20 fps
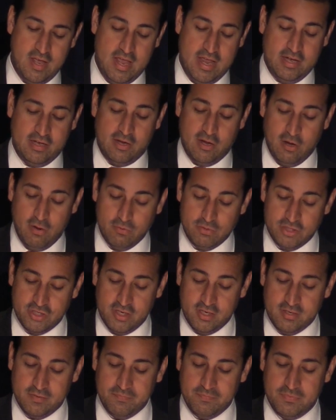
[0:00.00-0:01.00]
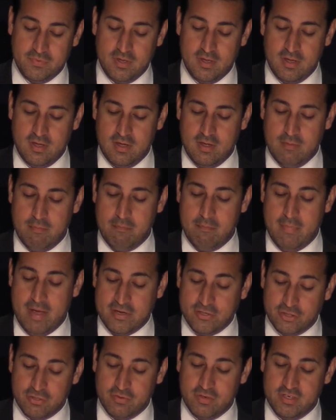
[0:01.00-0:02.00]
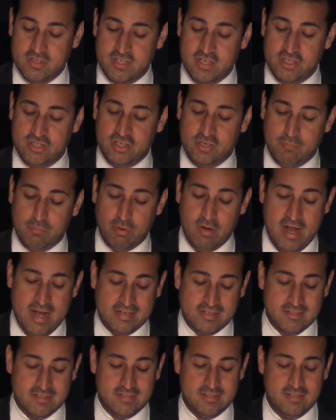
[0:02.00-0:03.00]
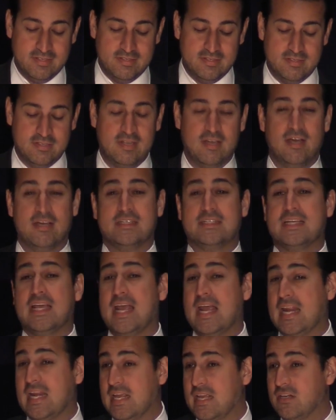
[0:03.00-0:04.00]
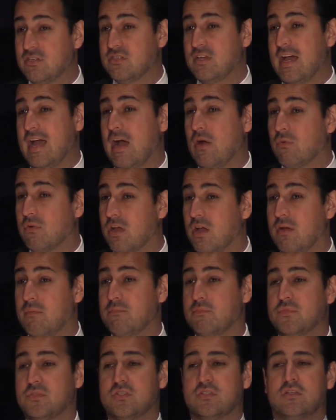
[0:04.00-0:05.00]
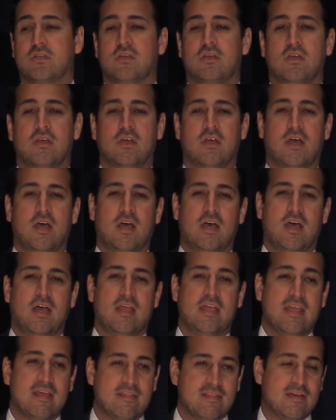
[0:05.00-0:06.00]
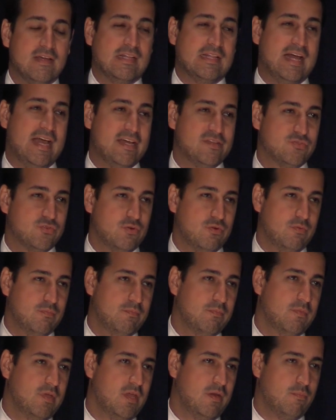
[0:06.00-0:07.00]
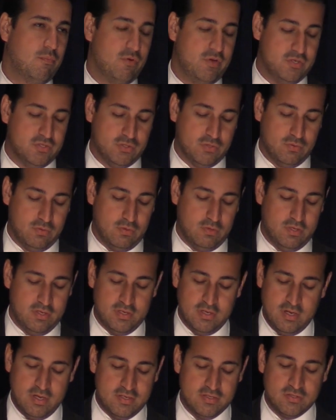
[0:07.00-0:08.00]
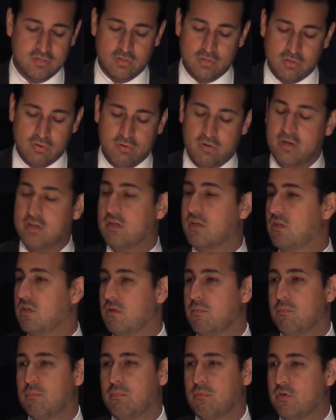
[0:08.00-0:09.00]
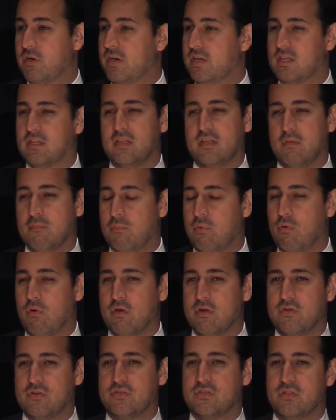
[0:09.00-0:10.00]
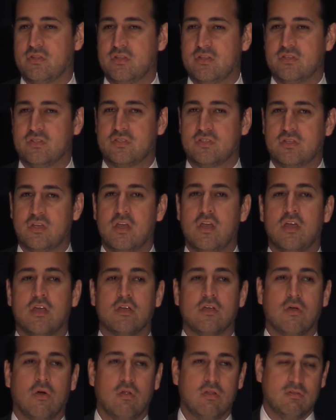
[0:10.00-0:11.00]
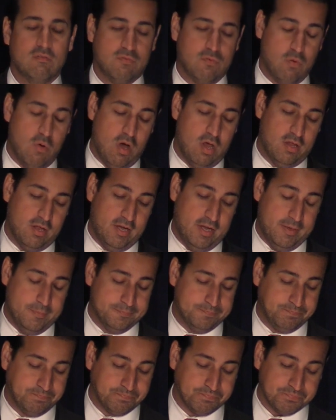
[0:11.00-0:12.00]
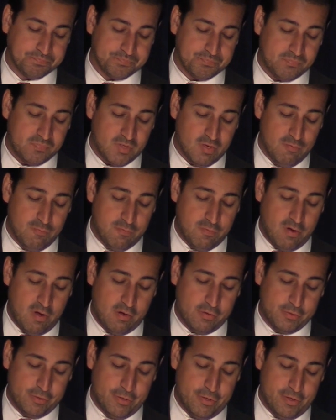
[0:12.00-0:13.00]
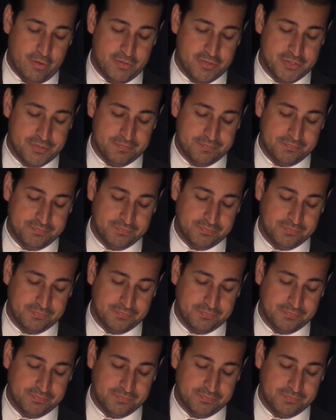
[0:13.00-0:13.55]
and coaching measuring teaching practices, attaining to outcomes uh, in the classroom and preschool is critical and critically important to this goal of quality for our learners.